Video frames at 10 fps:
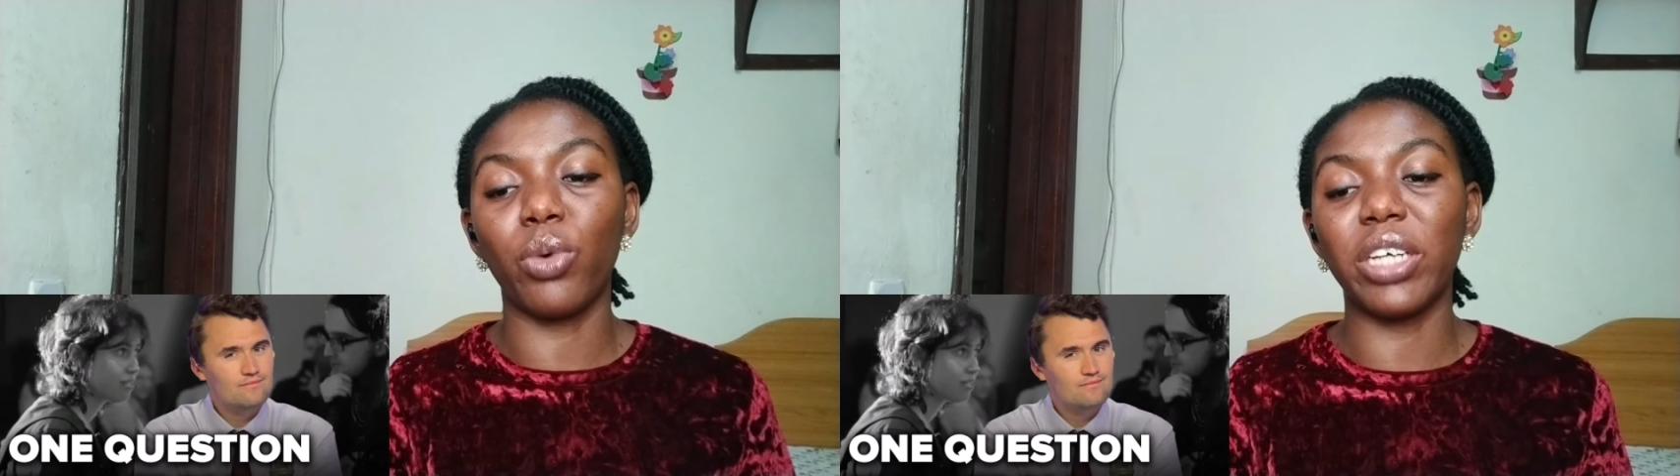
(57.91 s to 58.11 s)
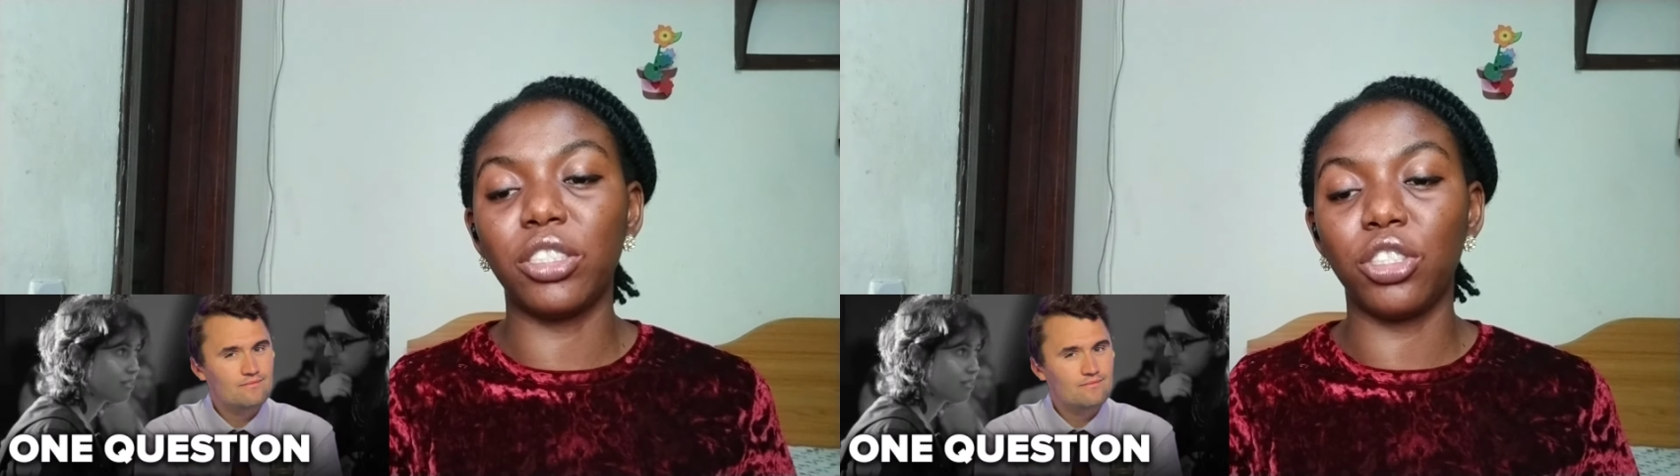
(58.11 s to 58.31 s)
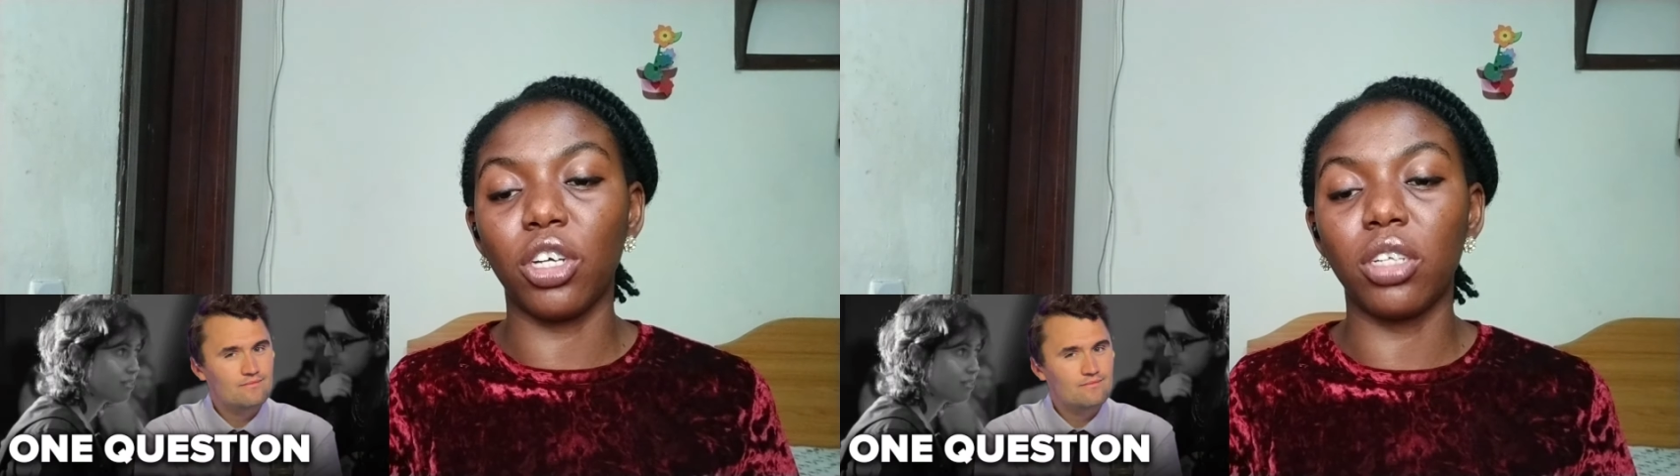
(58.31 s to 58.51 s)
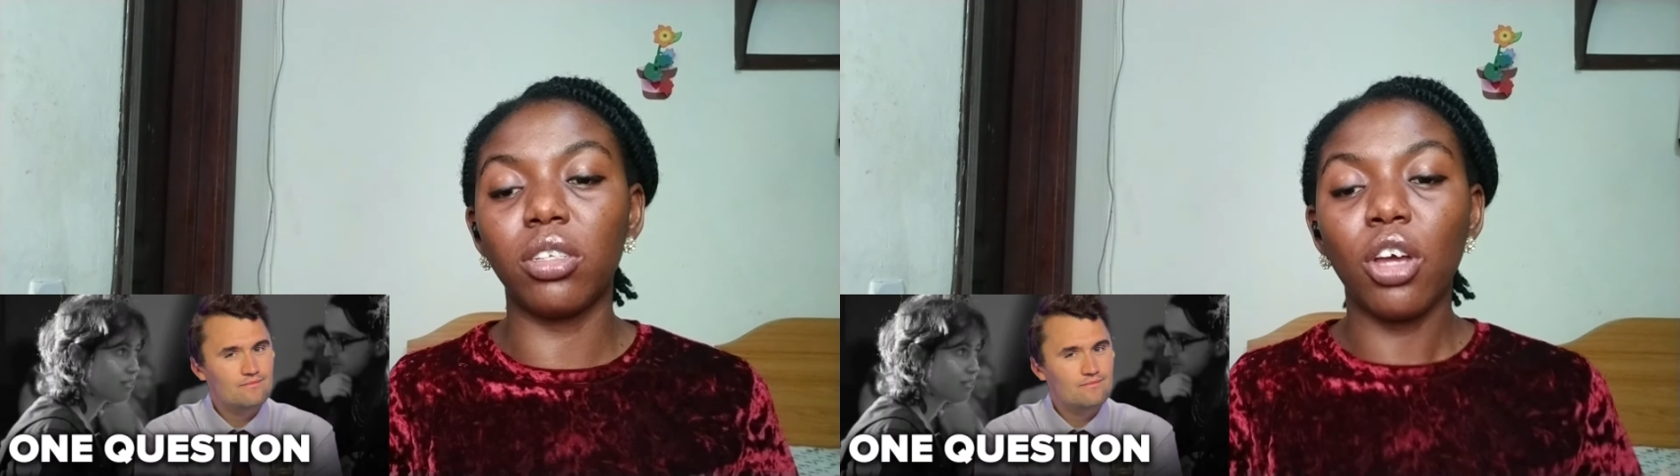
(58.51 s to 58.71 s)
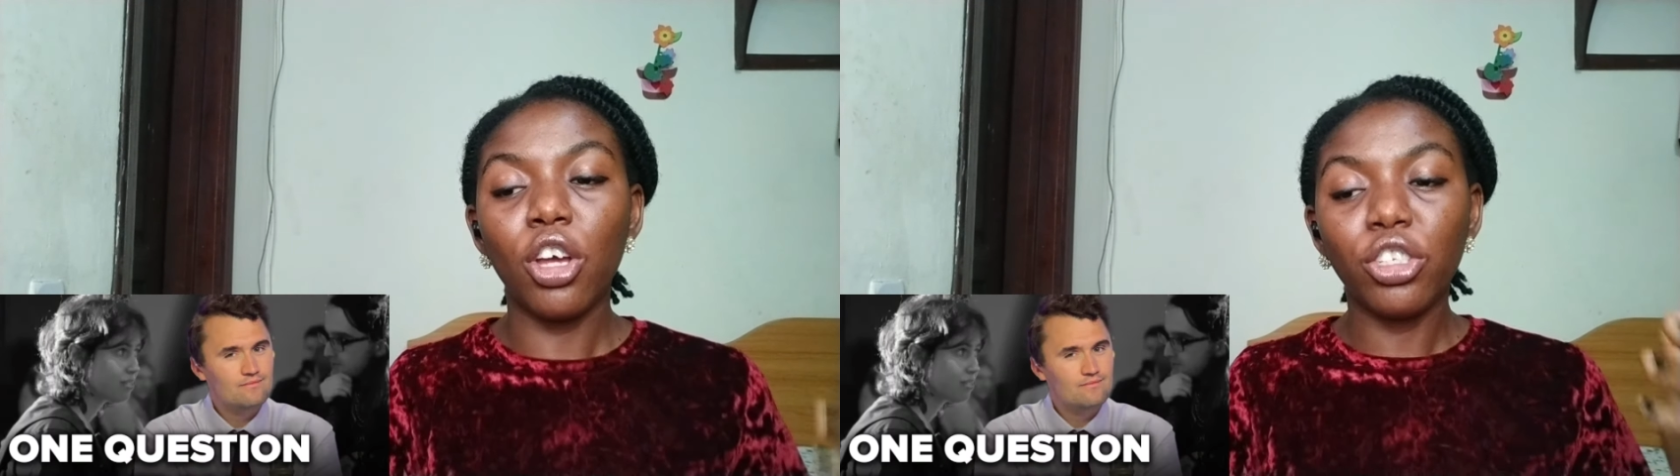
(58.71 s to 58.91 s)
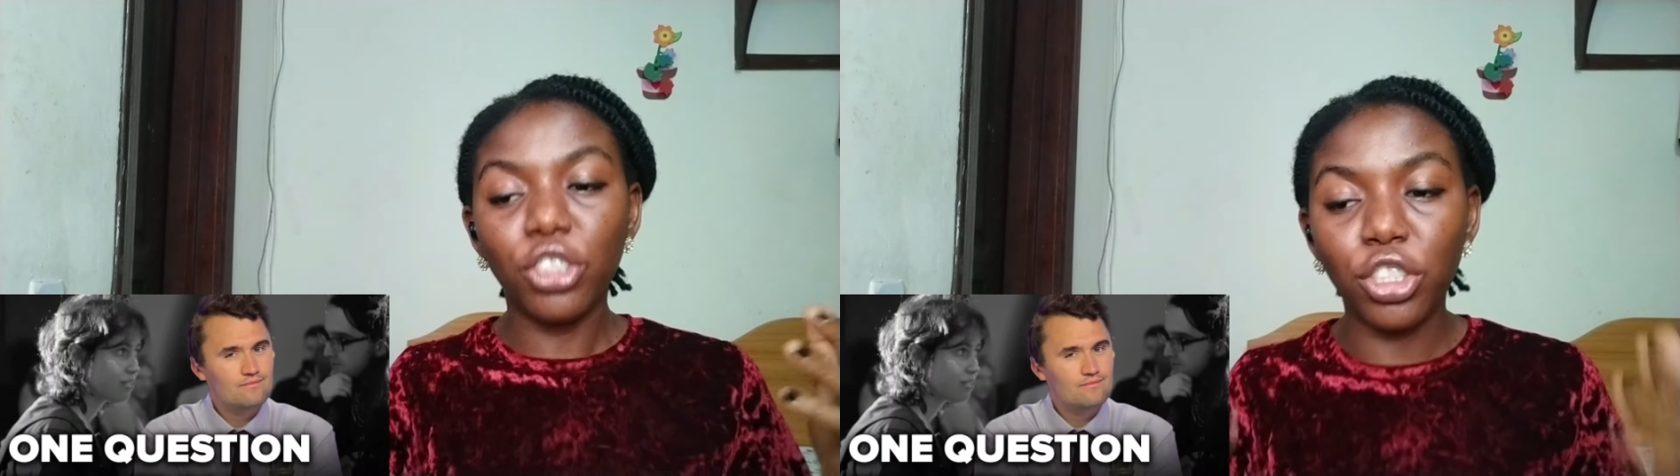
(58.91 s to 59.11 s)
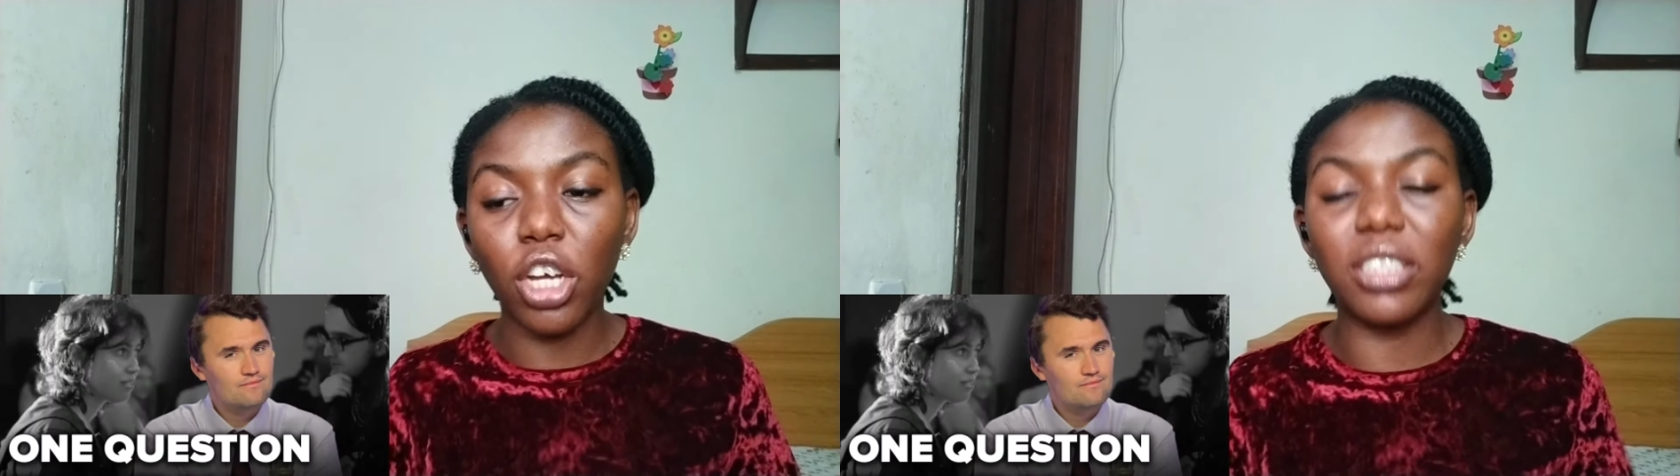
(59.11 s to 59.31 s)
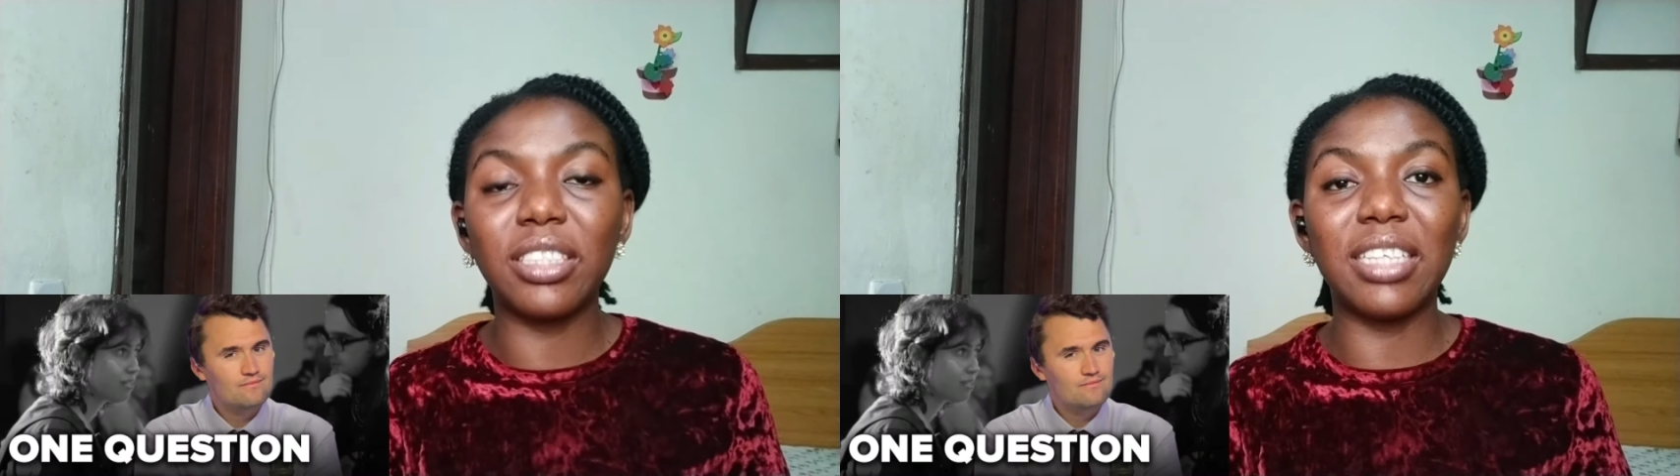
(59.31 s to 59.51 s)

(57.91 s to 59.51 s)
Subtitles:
Question Shuts